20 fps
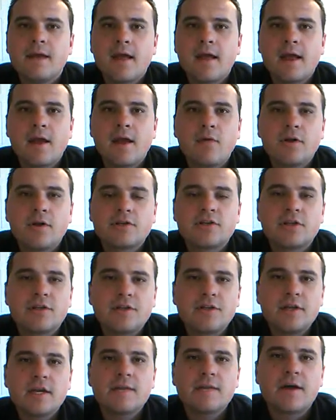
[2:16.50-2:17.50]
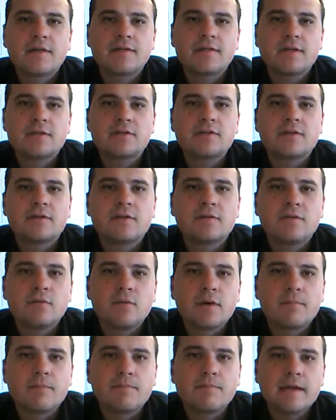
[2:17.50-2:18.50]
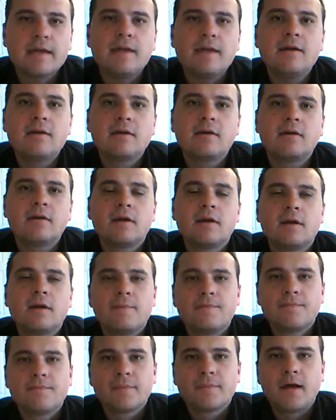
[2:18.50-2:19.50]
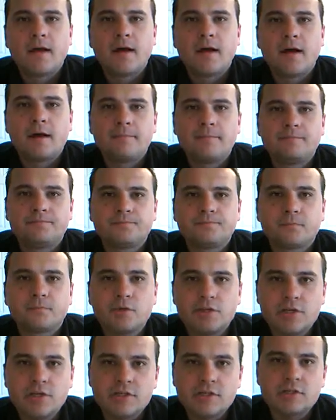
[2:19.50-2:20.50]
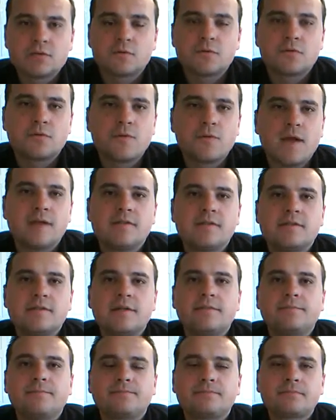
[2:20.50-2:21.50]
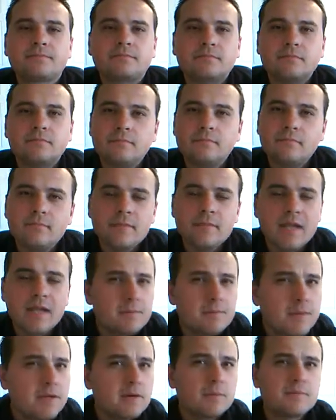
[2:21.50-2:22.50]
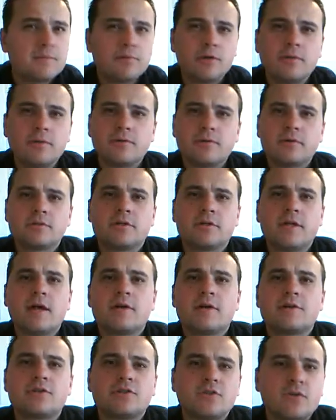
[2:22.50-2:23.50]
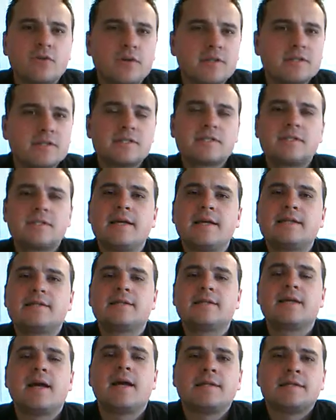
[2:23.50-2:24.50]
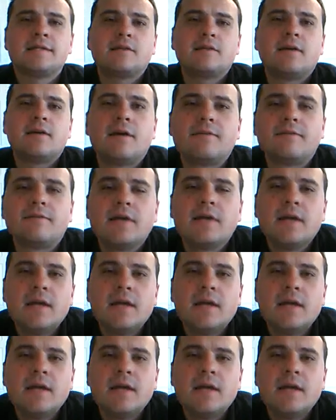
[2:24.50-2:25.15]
And I want you to think about this. When Jesus was arrested, and Peter took out his sword and sliced the guy's ear off,